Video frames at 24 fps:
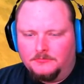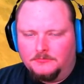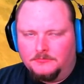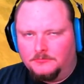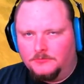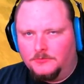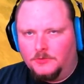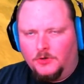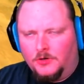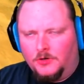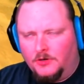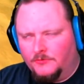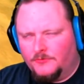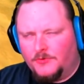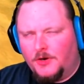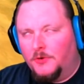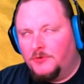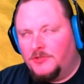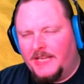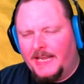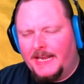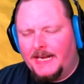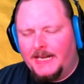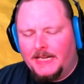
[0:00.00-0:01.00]
or
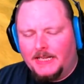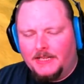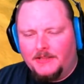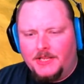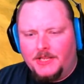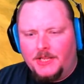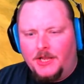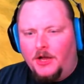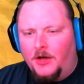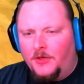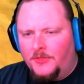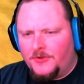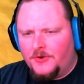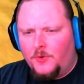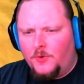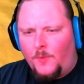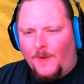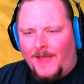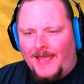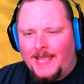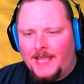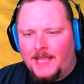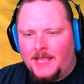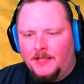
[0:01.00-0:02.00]
rotating the other
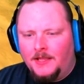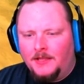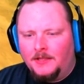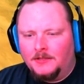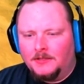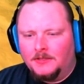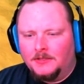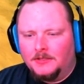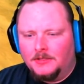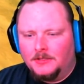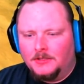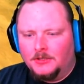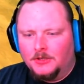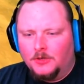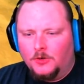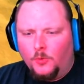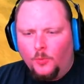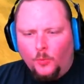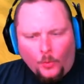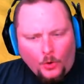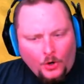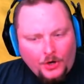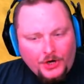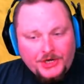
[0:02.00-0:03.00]
way
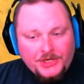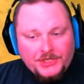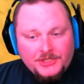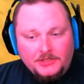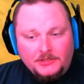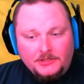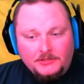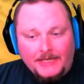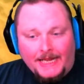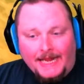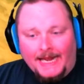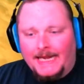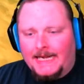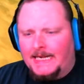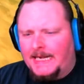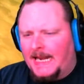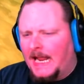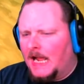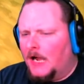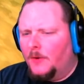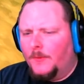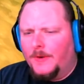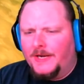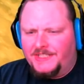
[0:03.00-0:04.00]
worked, and
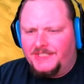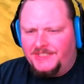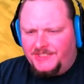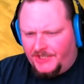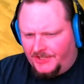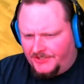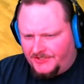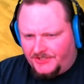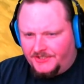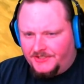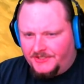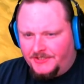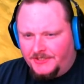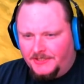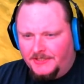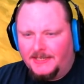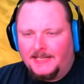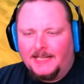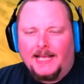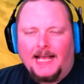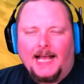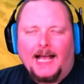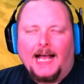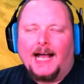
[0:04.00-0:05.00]
now it doesn't.
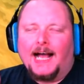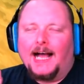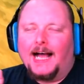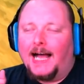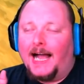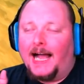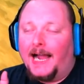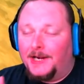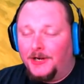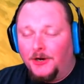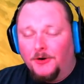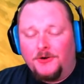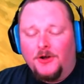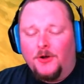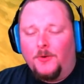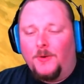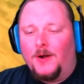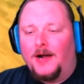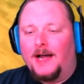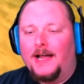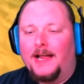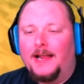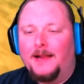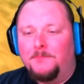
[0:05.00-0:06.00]
I don't know
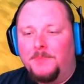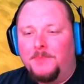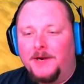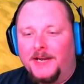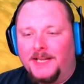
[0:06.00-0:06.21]
why, but it